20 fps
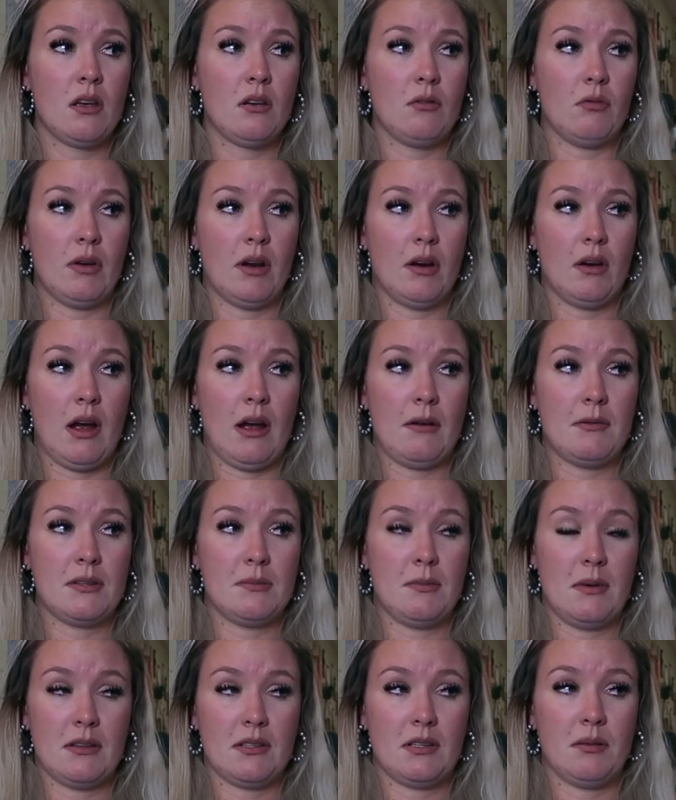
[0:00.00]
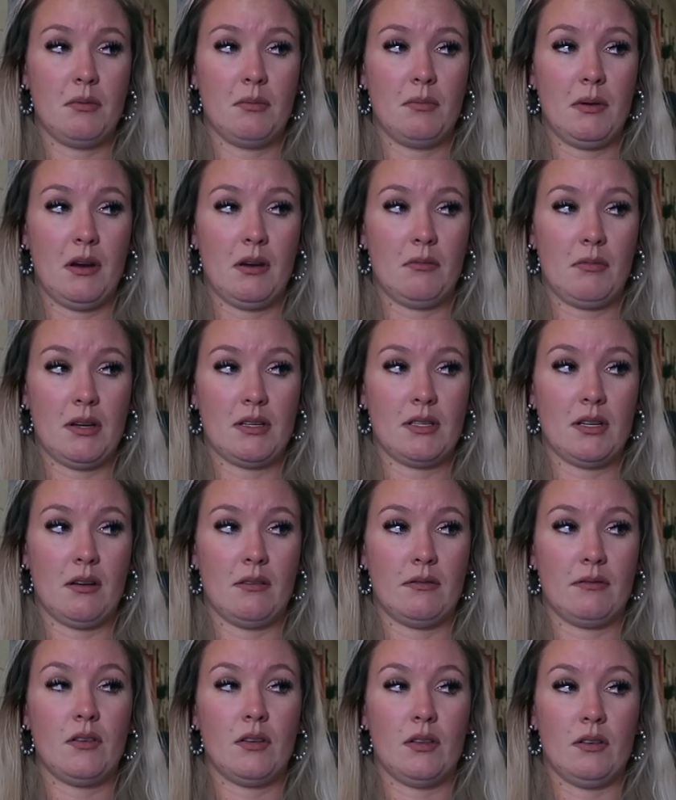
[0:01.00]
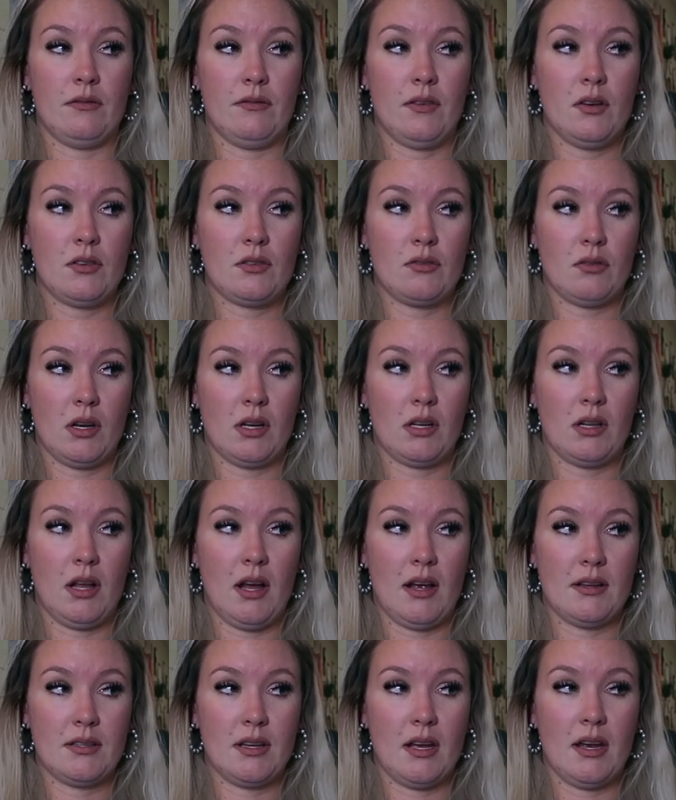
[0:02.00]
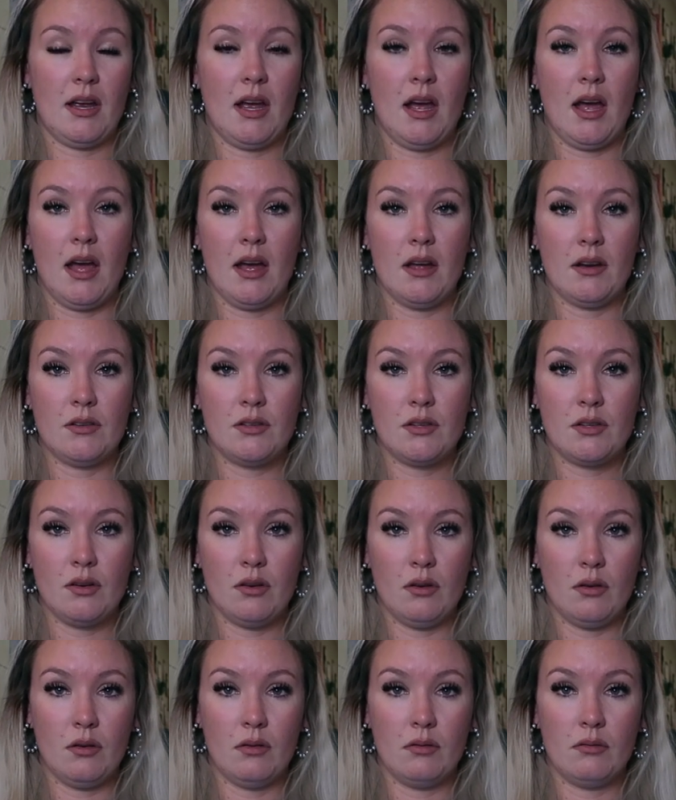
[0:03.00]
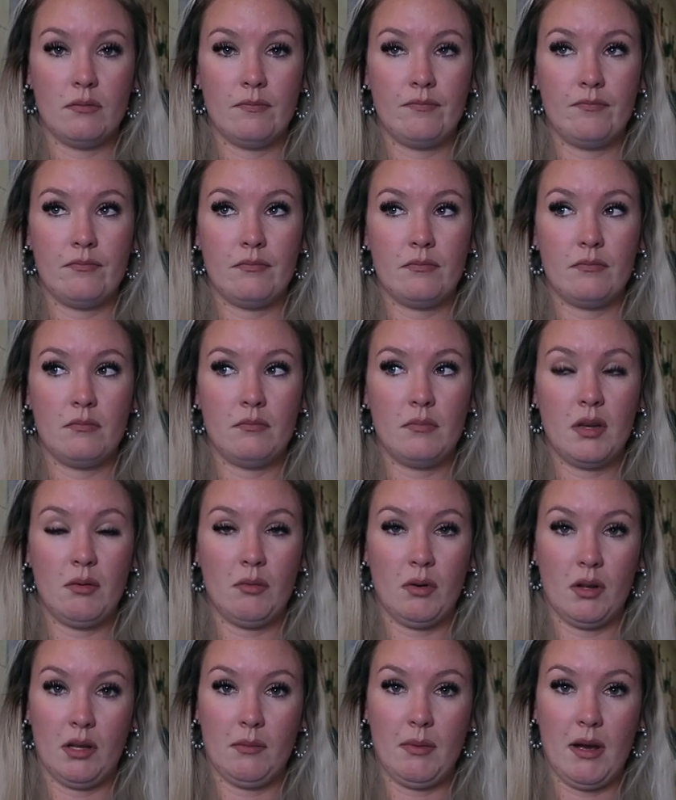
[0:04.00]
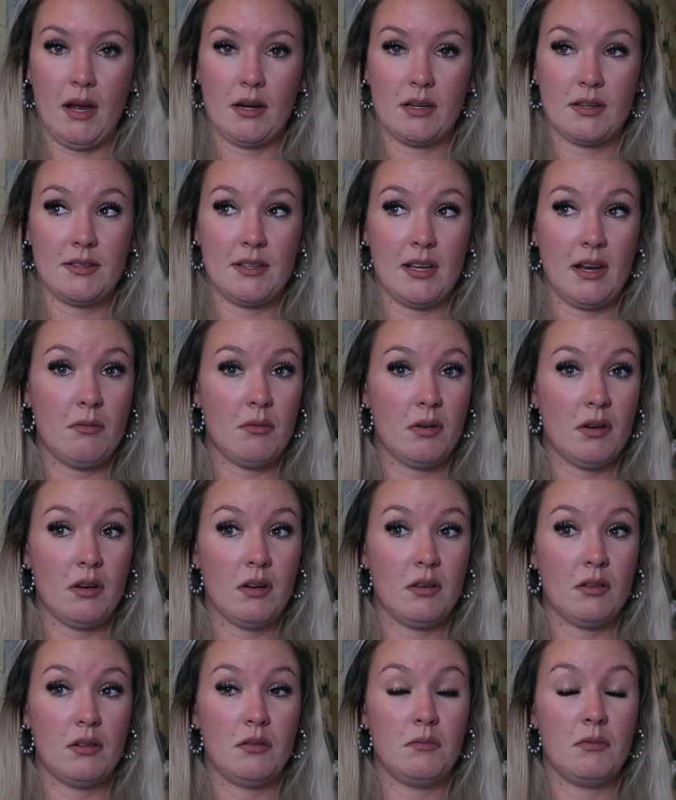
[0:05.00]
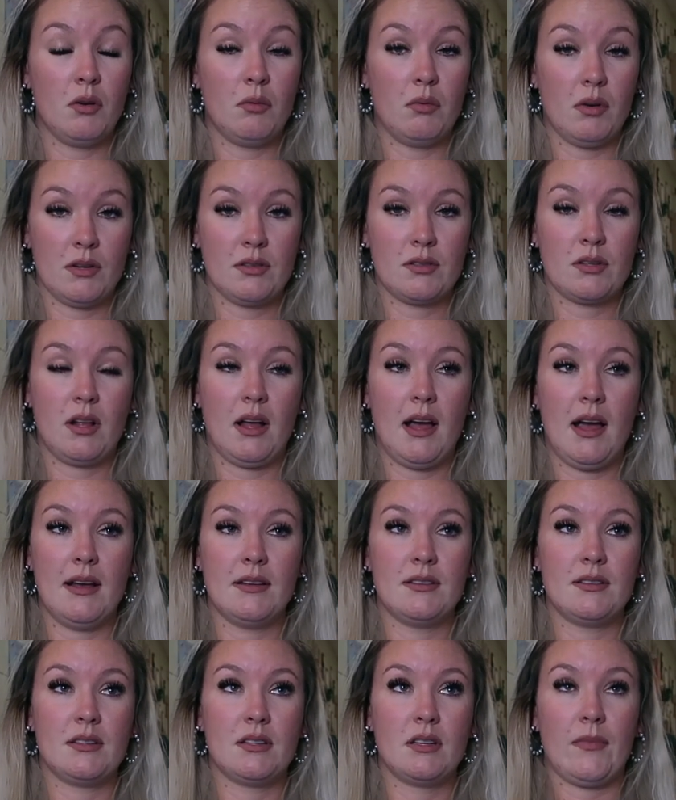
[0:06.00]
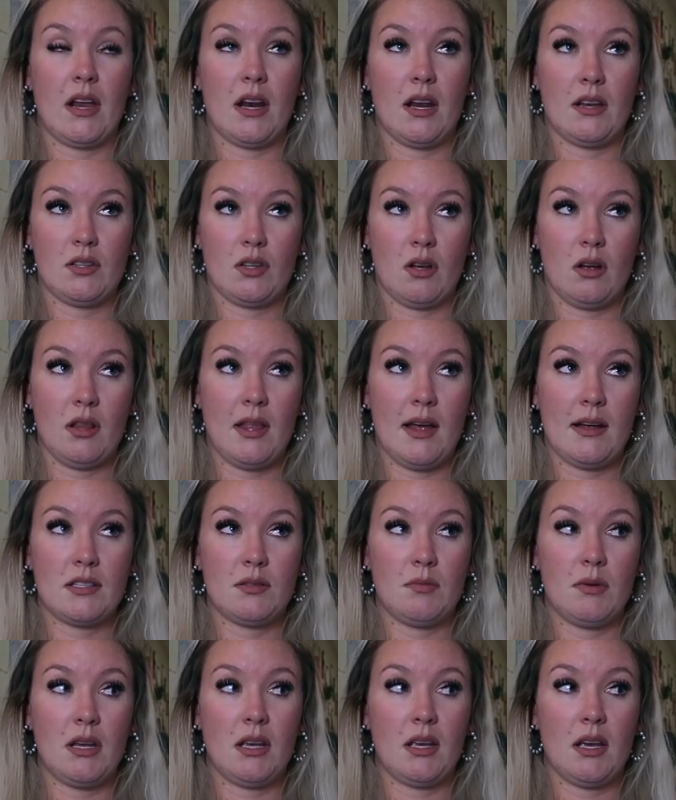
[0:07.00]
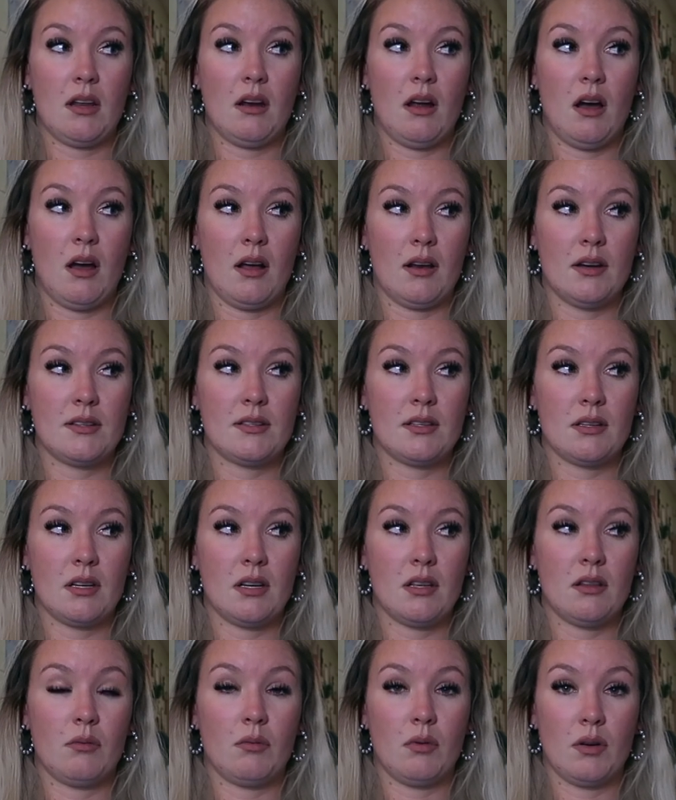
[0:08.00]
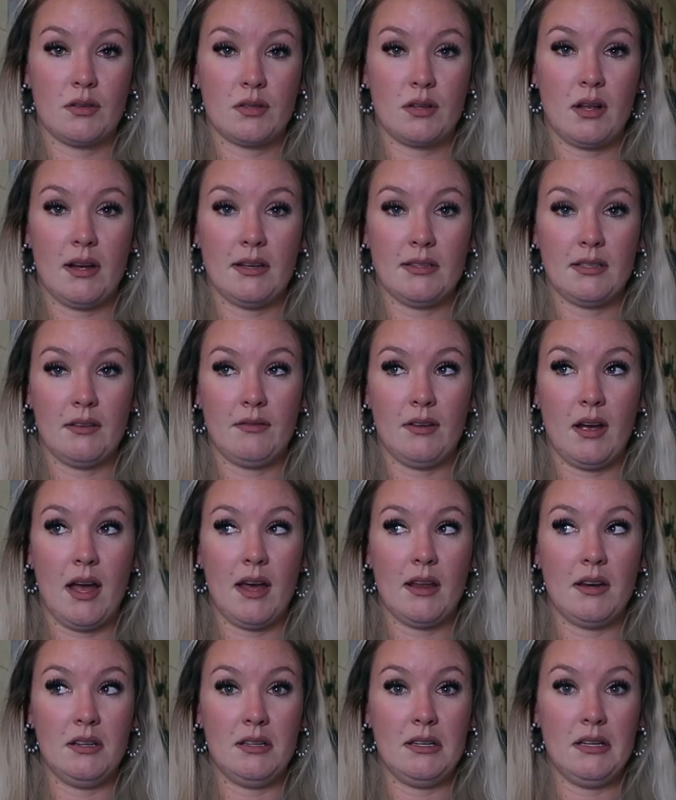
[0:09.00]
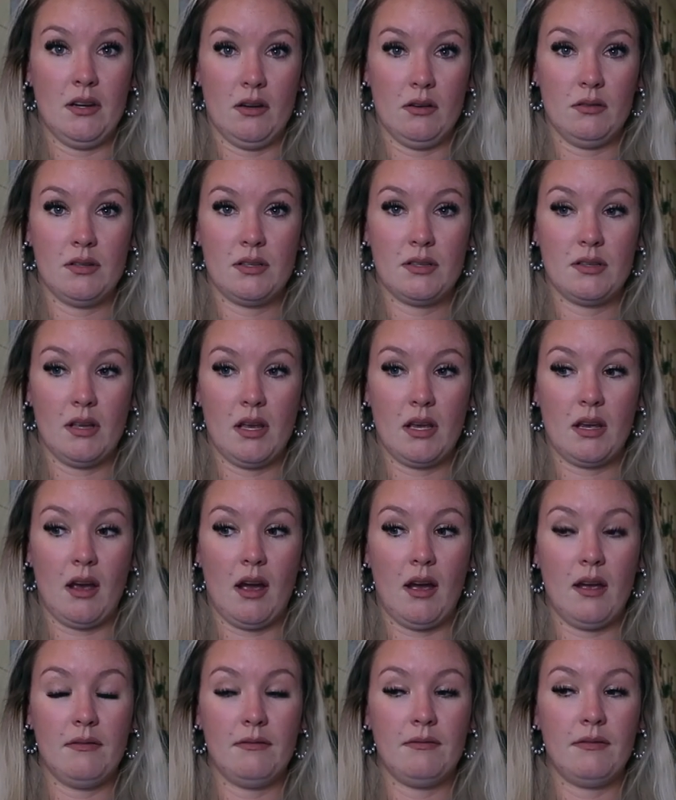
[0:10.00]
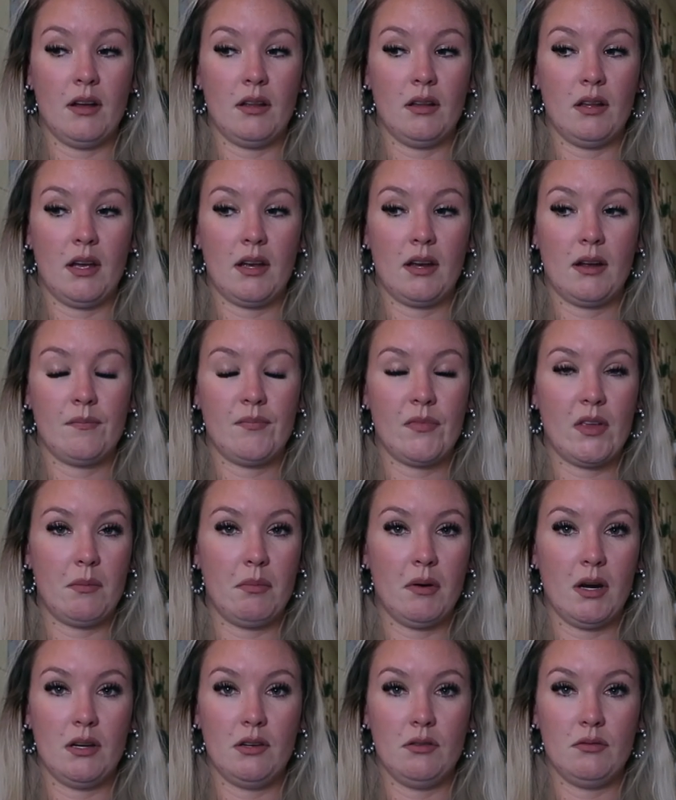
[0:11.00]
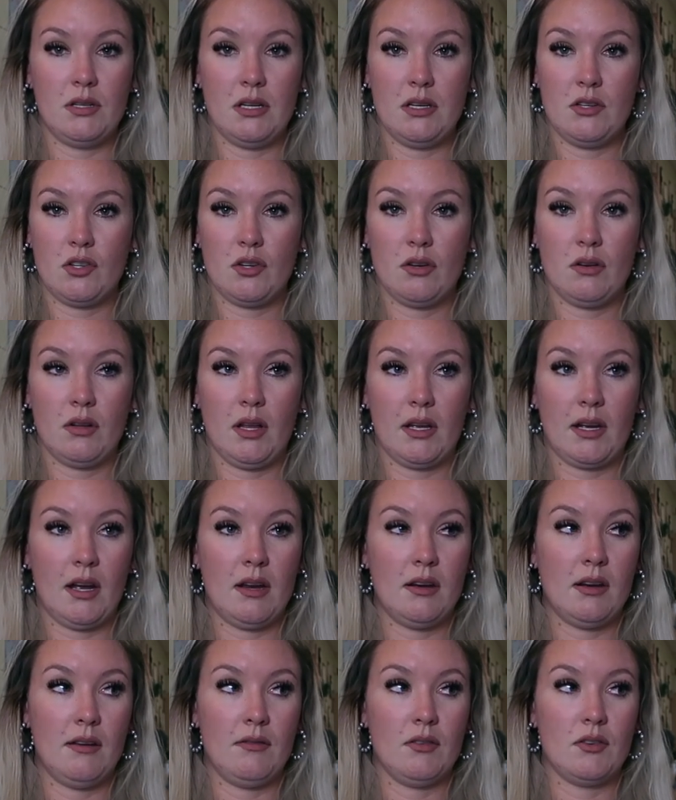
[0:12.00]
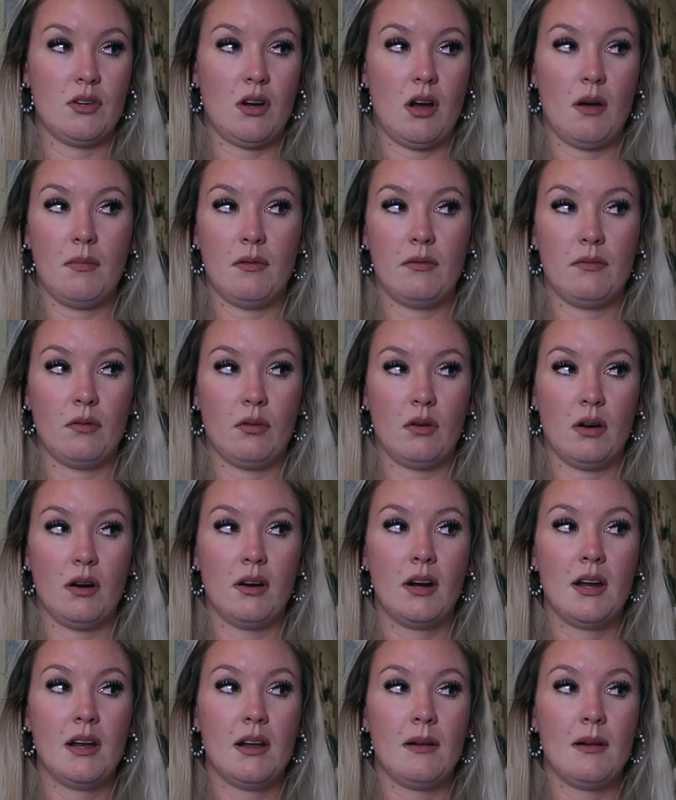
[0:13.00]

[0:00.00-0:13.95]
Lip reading: where I was mentally preparing myself for the 1st grade class I had to be really bad because they were the worst class that I saw last week, and honestly the worst class I've had in years. Like I felt like a brand new teacher, like I'd never taught before.